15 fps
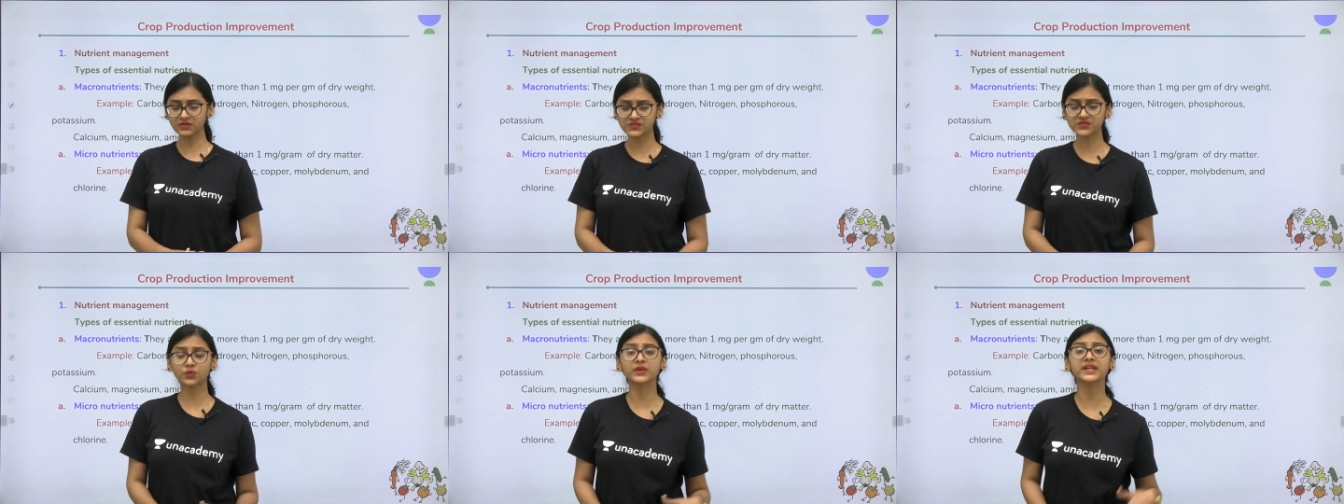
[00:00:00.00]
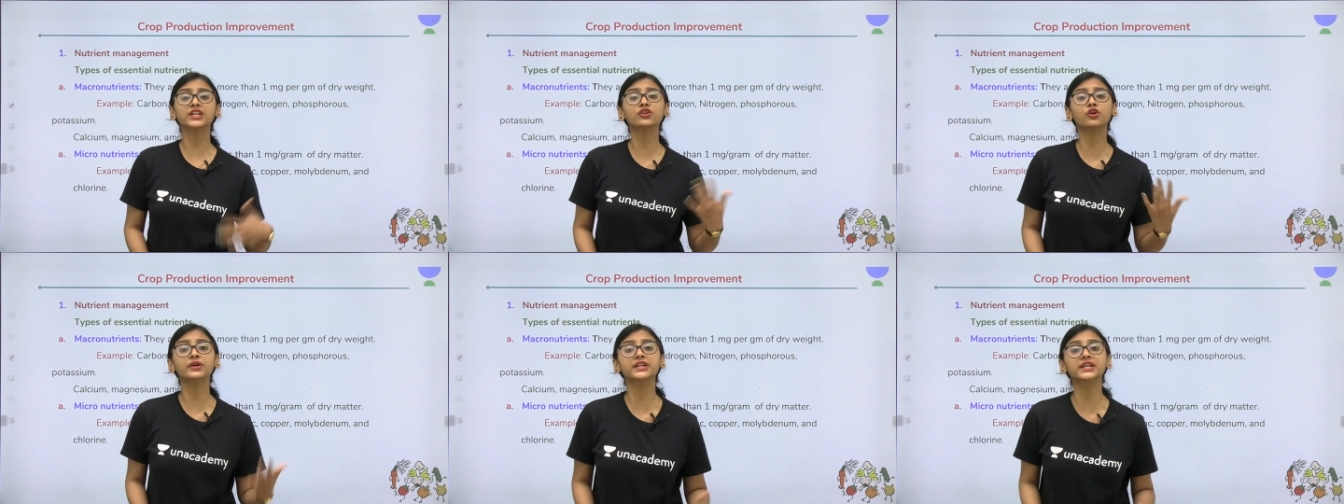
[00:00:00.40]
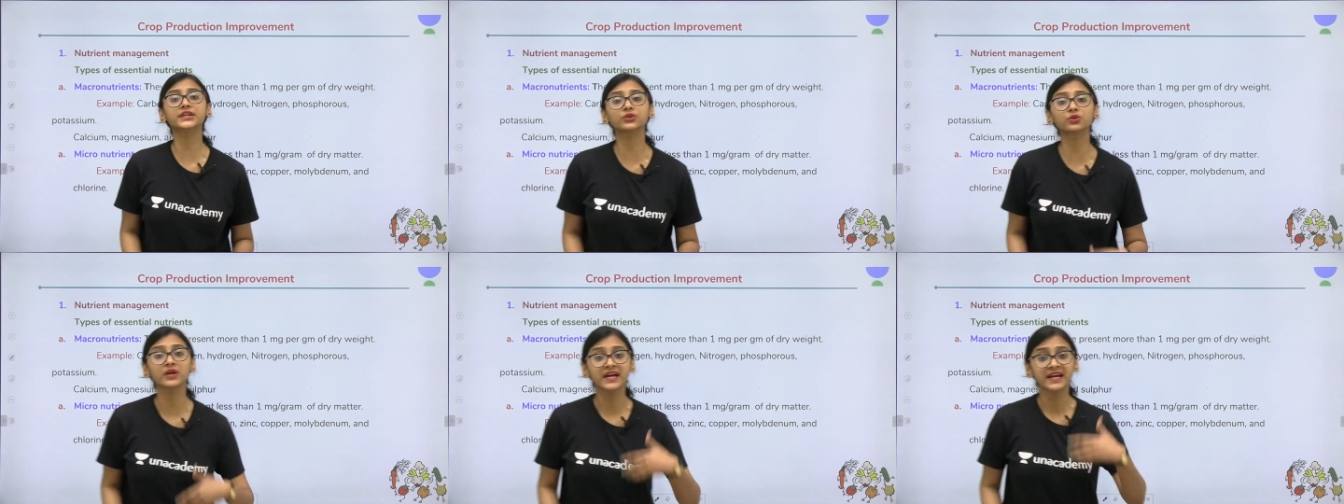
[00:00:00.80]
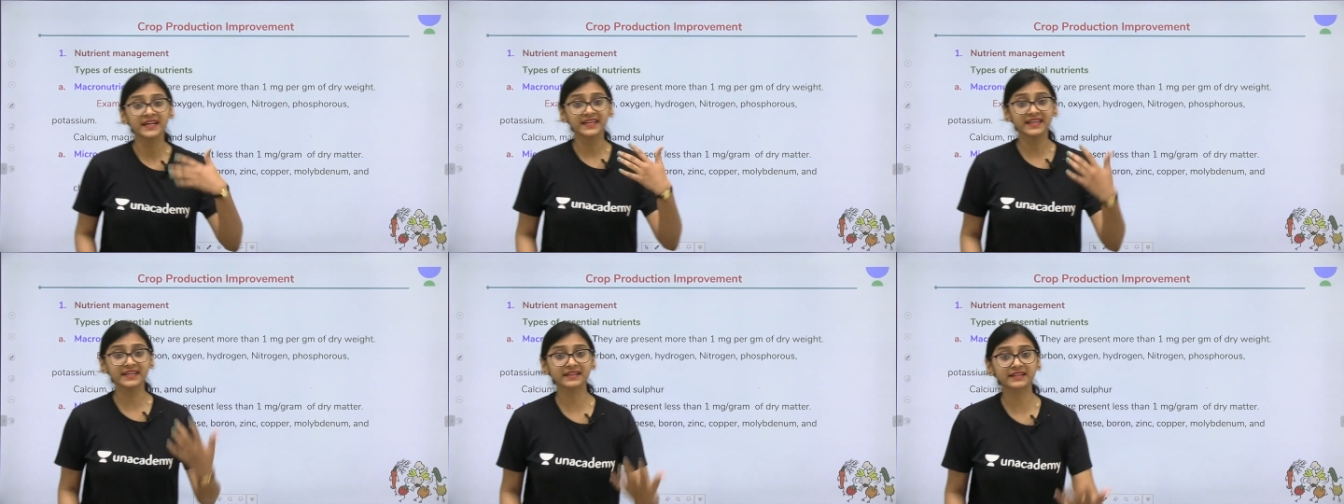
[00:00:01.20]
So in order to
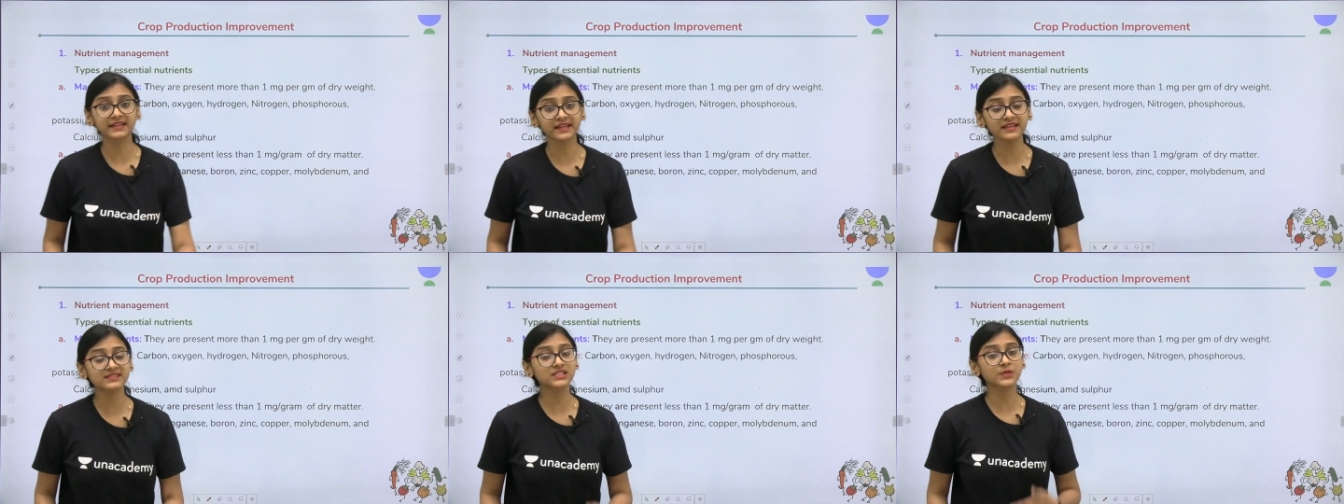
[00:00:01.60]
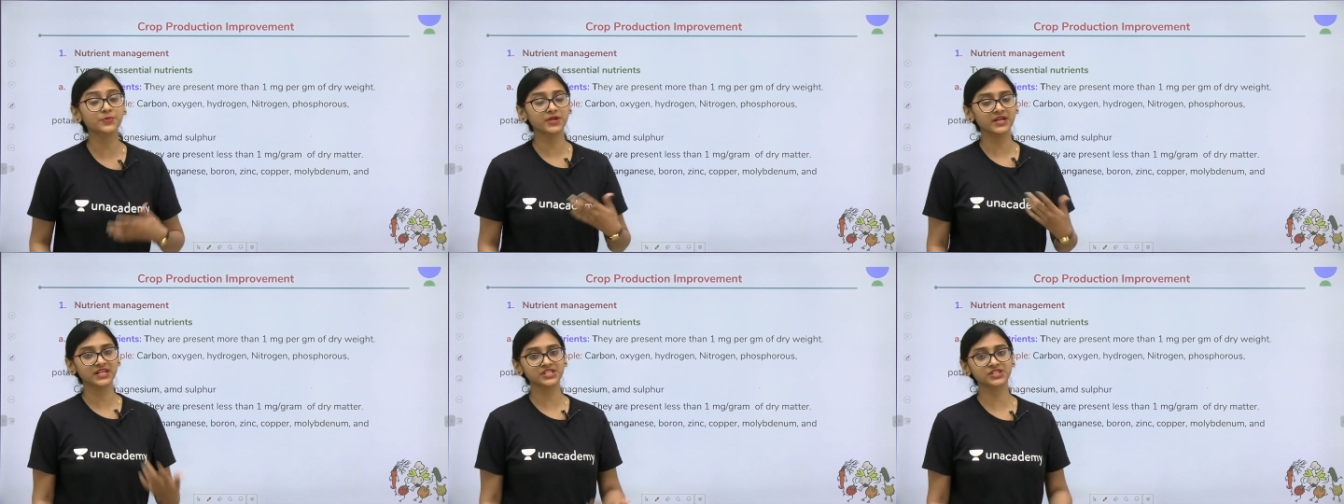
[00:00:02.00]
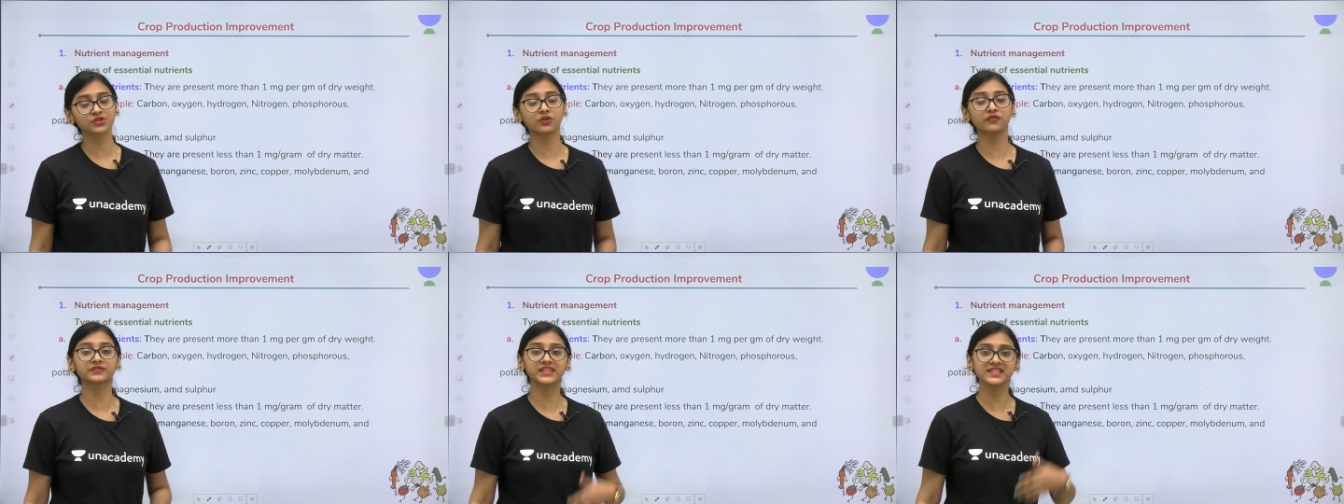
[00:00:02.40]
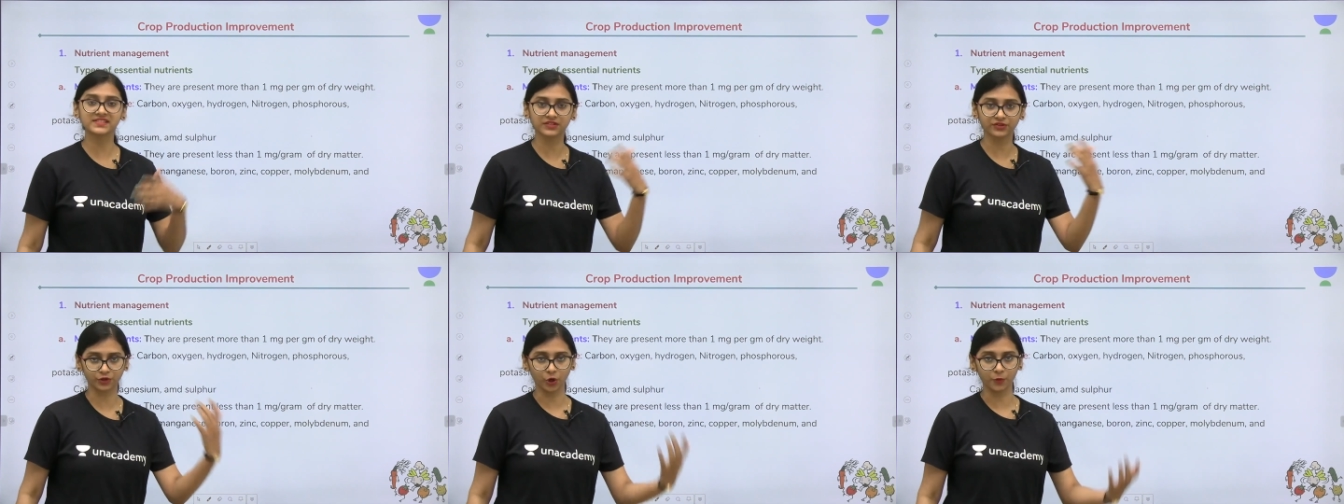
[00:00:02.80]
increase the production of
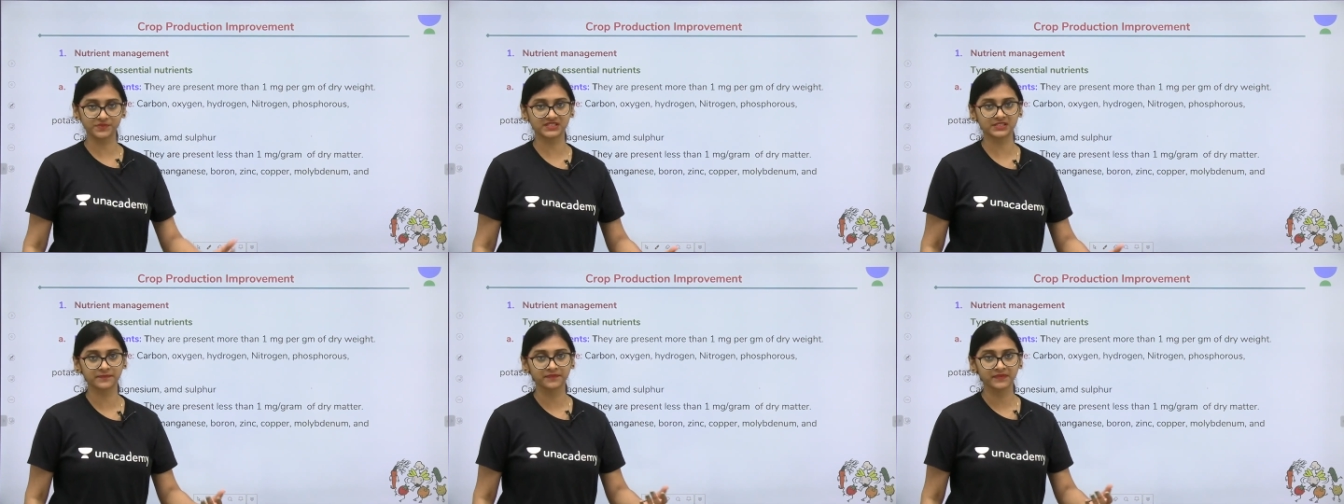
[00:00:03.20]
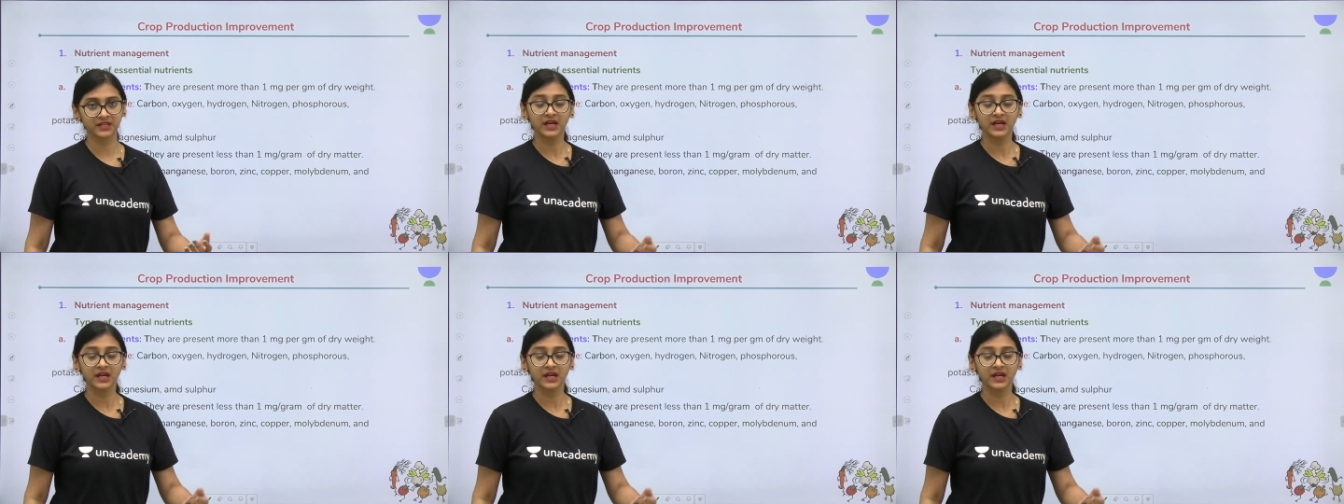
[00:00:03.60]
these crops,